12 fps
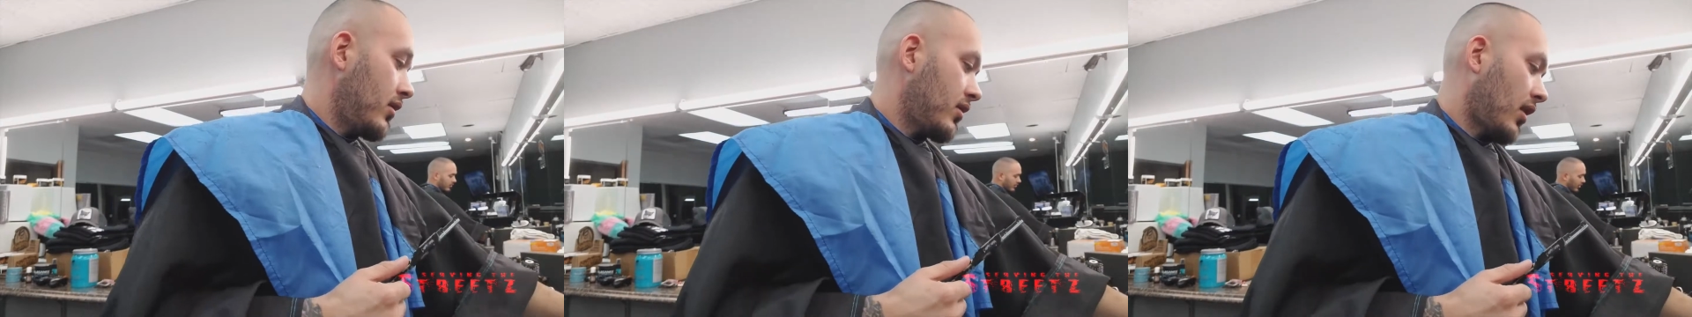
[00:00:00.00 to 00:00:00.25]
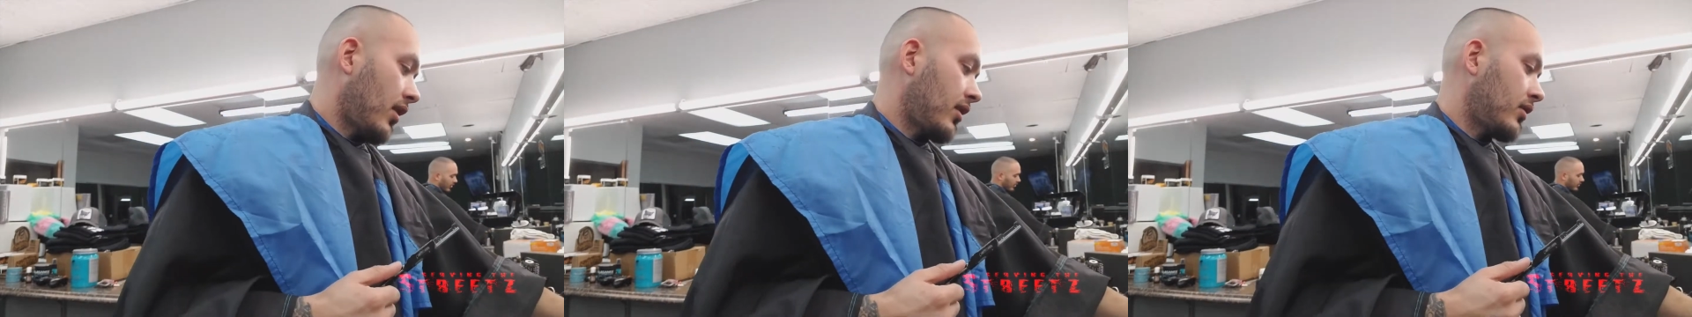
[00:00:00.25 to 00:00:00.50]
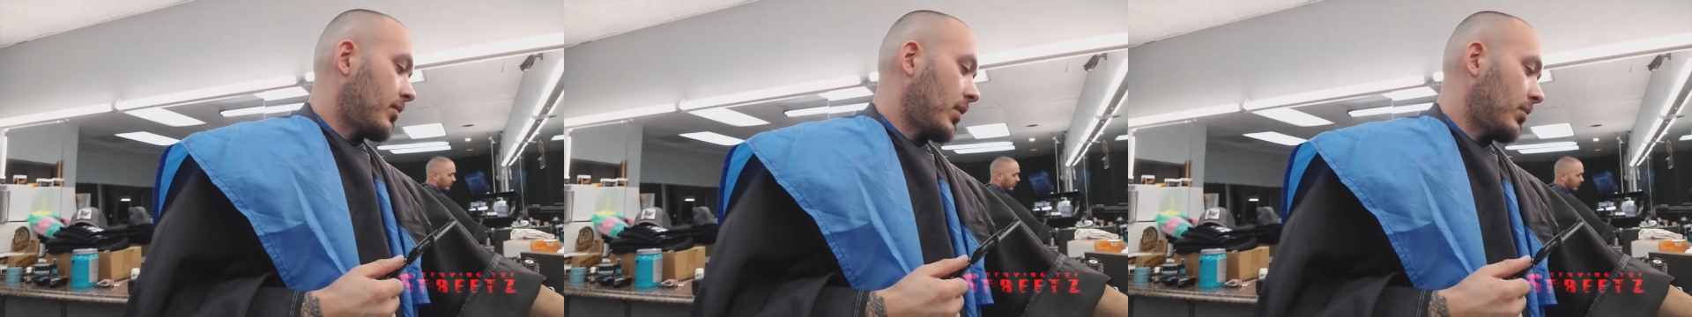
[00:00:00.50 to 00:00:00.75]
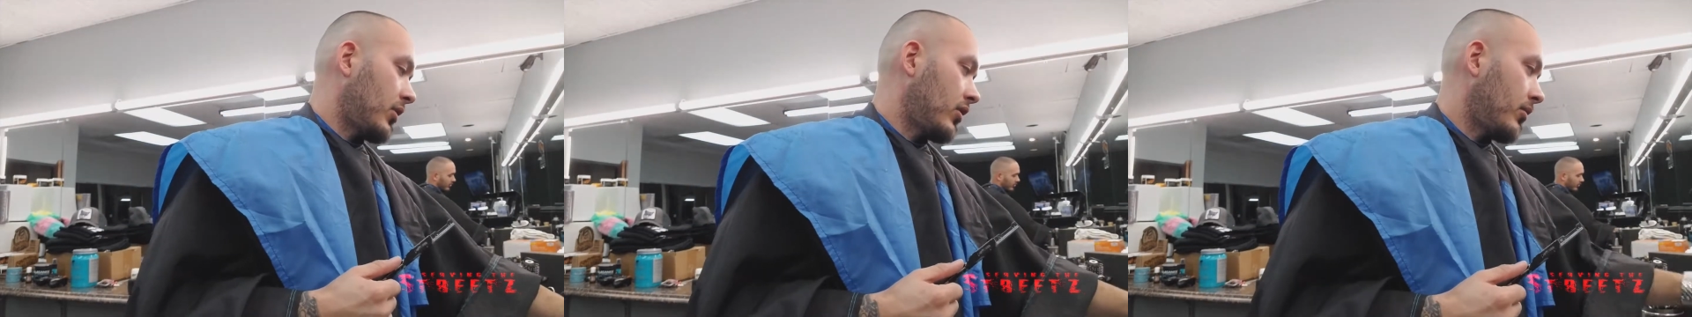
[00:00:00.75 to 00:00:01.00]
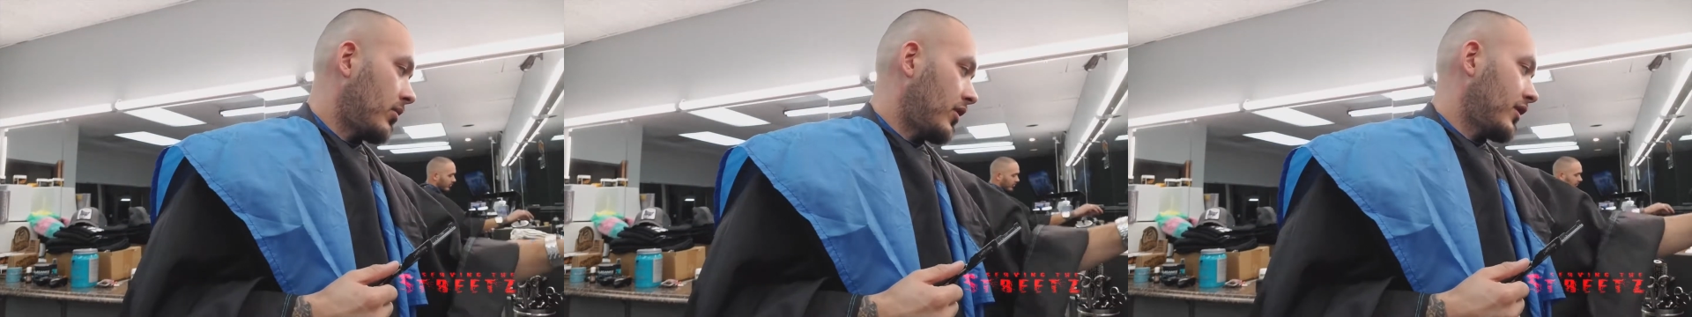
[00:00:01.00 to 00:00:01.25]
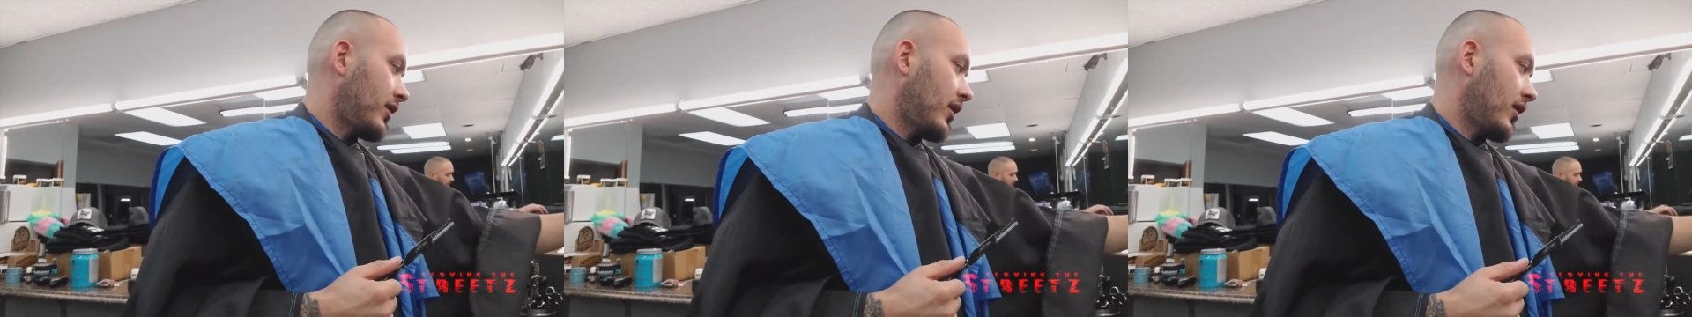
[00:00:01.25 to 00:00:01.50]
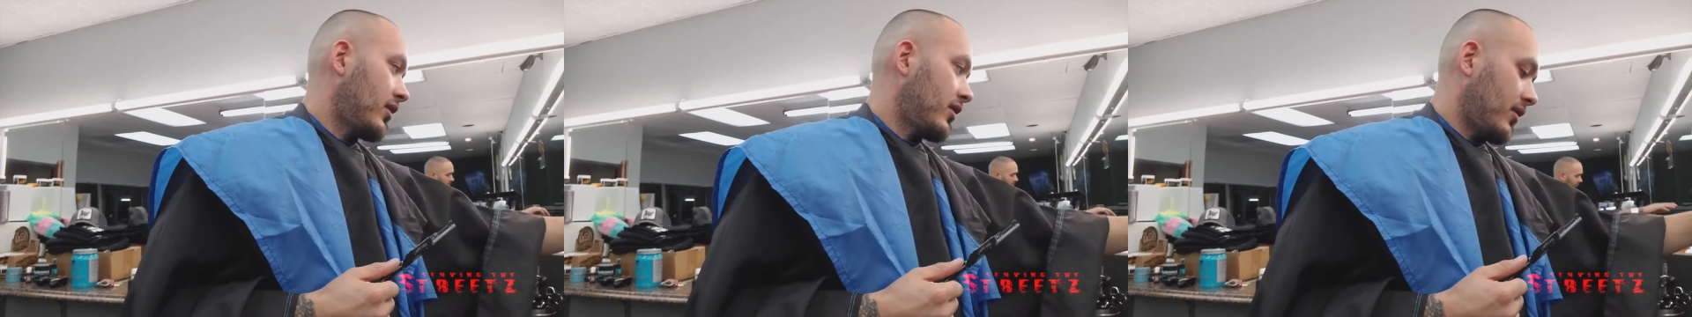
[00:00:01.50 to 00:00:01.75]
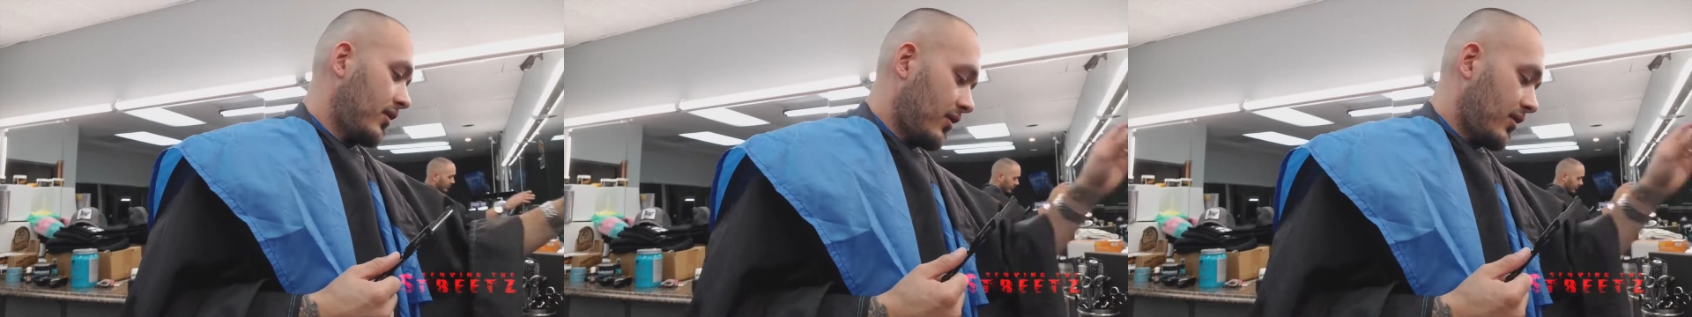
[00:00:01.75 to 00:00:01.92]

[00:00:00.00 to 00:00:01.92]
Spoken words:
Shout out to Papito Blessed Hands.